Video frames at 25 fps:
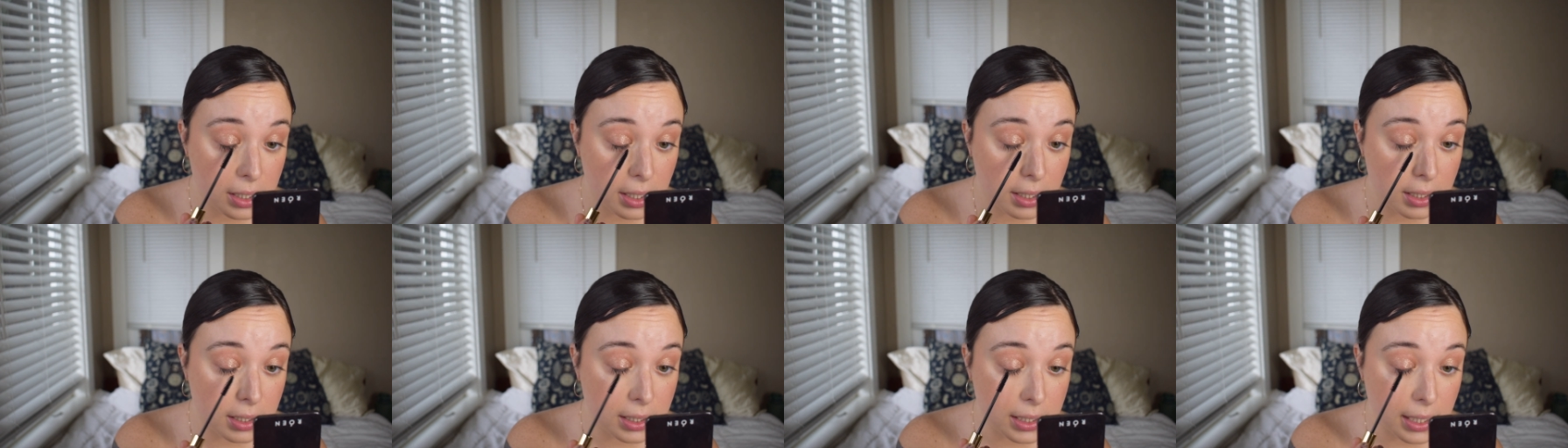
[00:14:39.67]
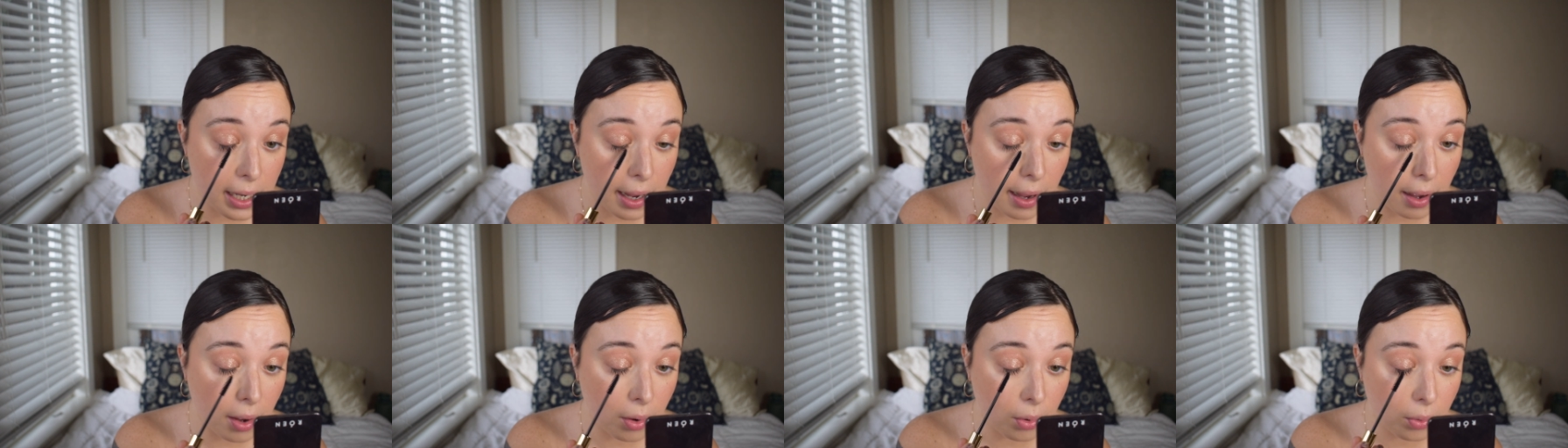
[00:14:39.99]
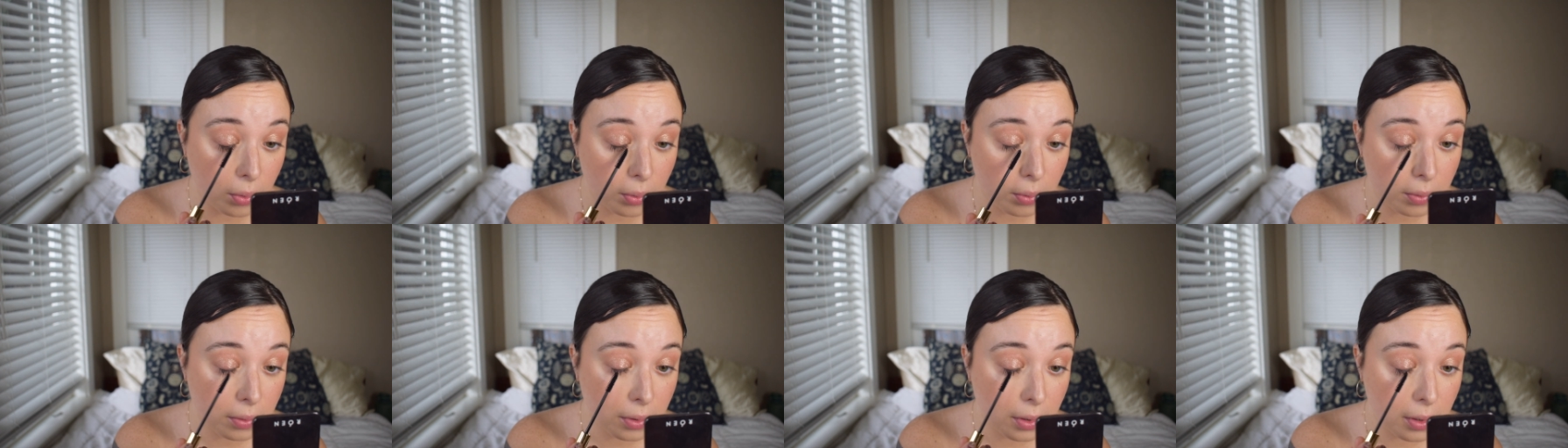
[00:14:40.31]
it
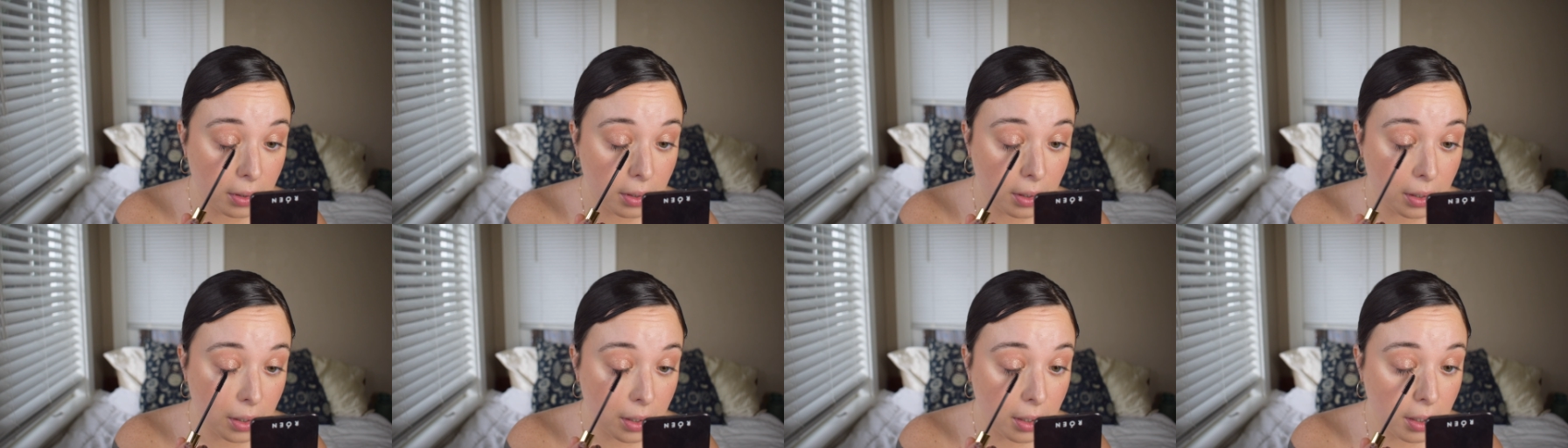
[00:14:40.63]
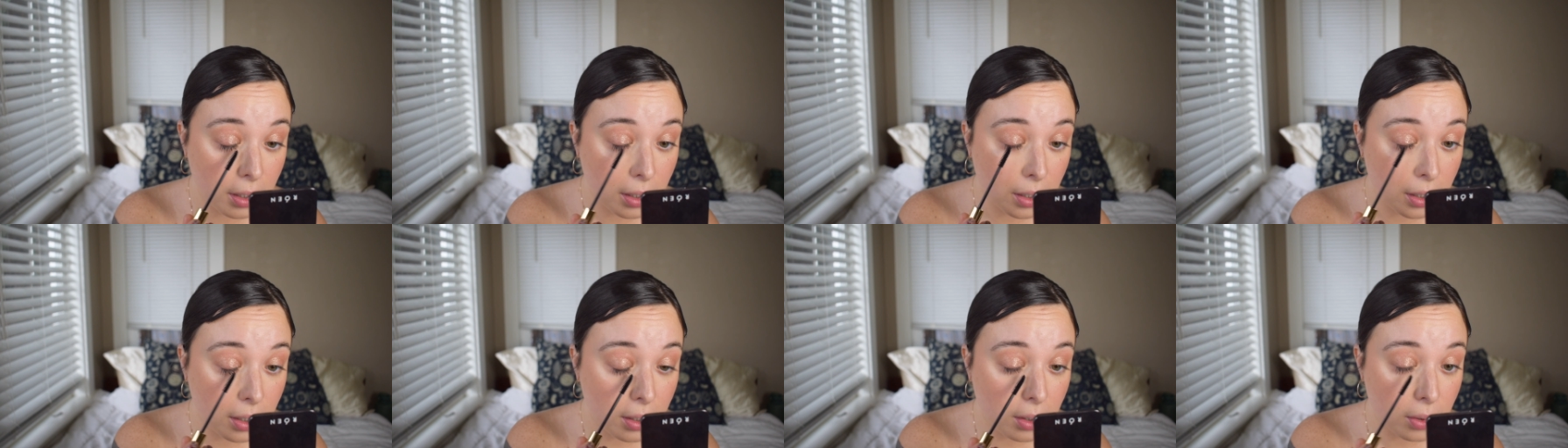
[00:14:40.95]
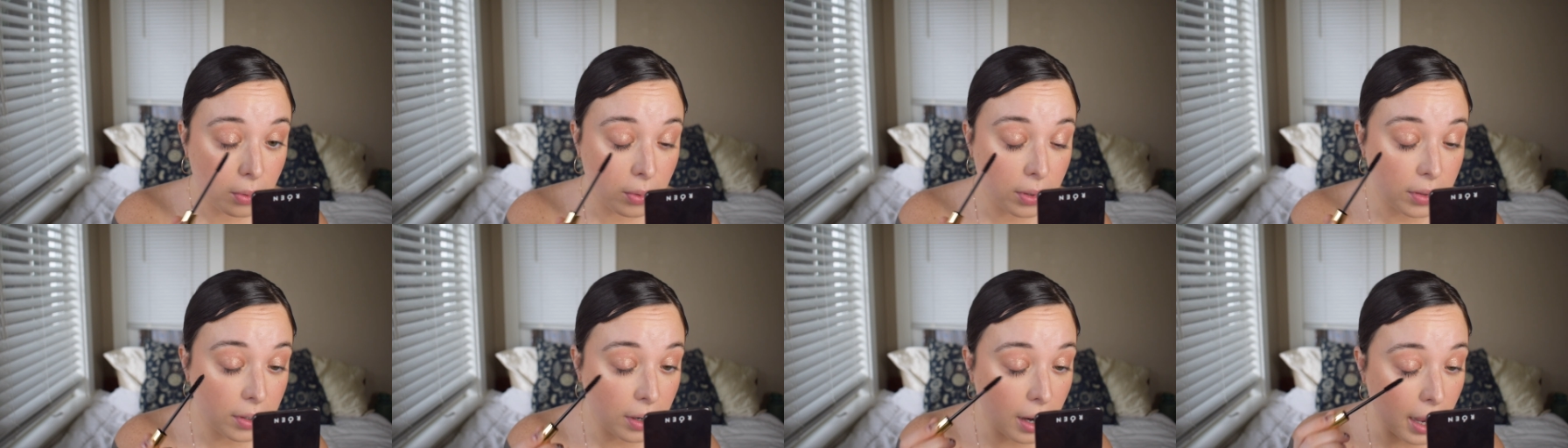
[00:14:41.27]
down
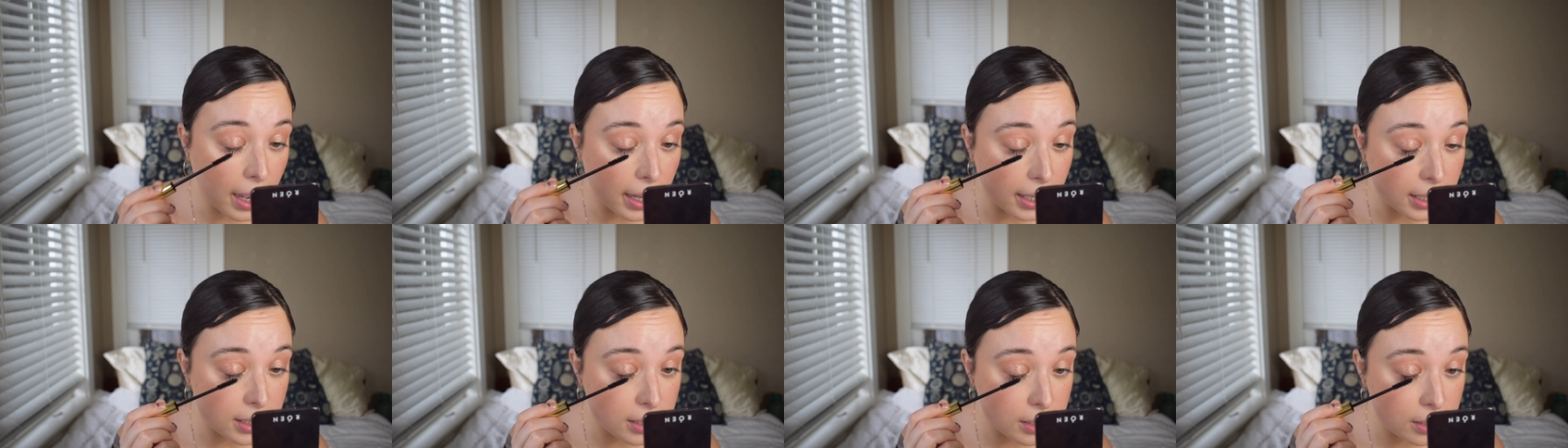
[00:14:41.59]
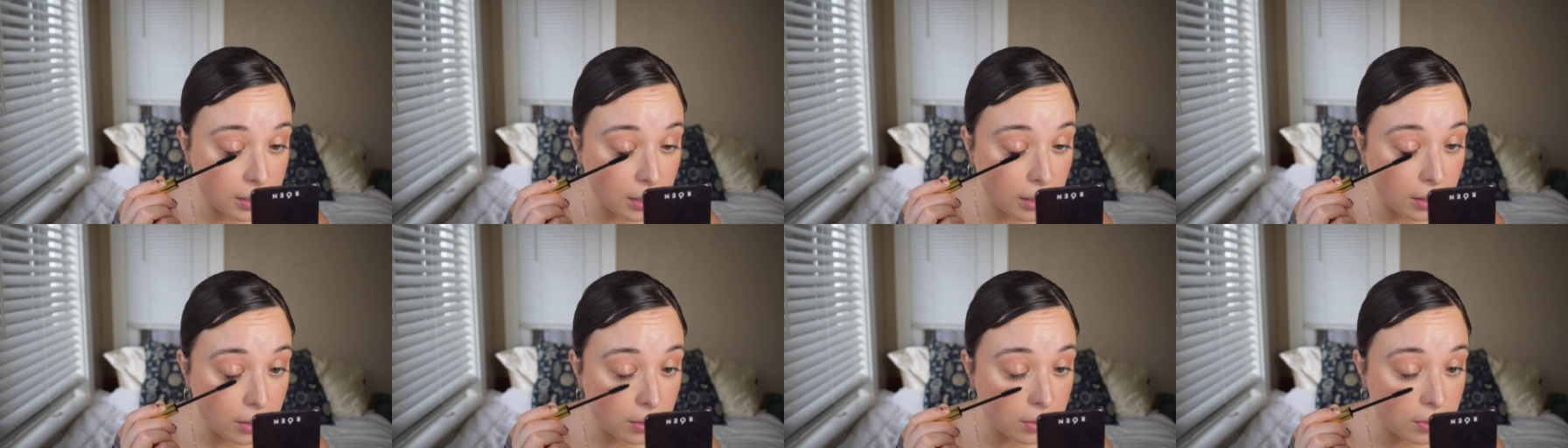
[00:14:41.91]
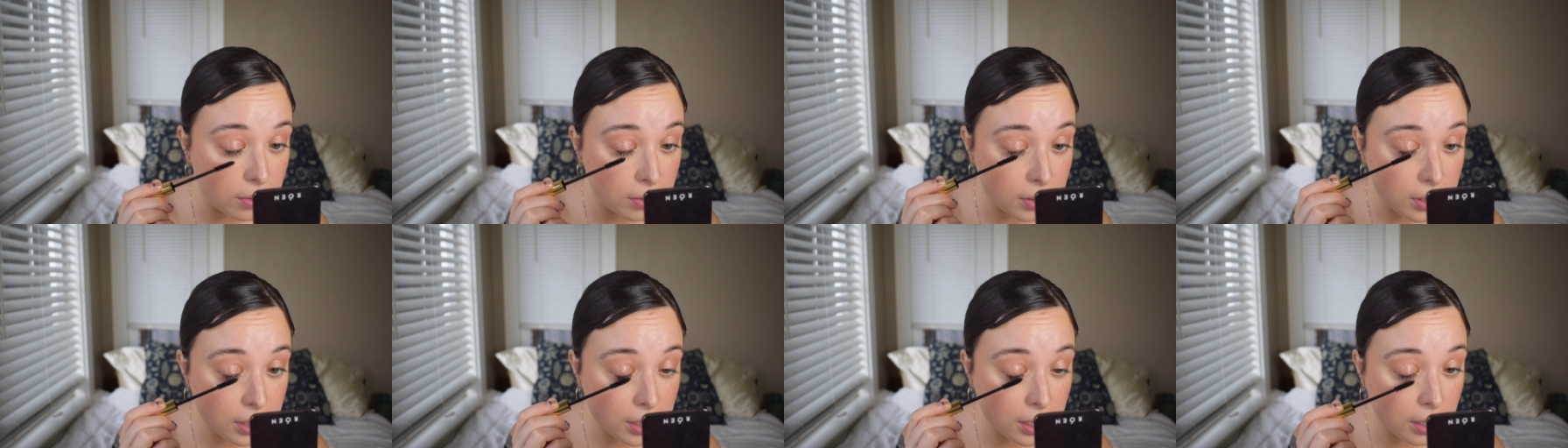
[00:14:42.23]
with her eyes
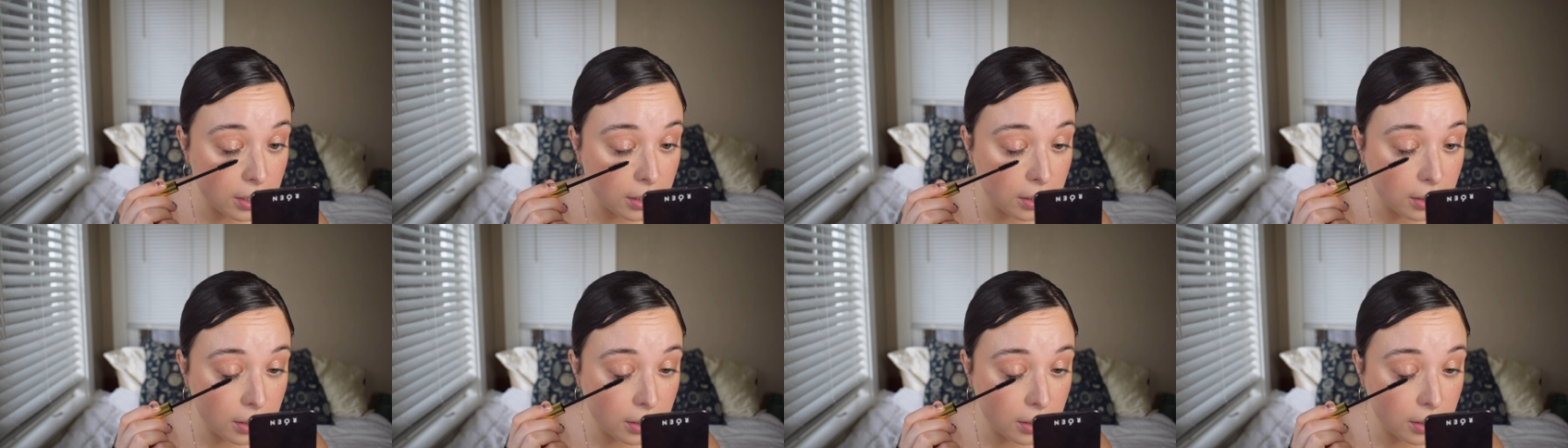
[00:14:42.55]
closed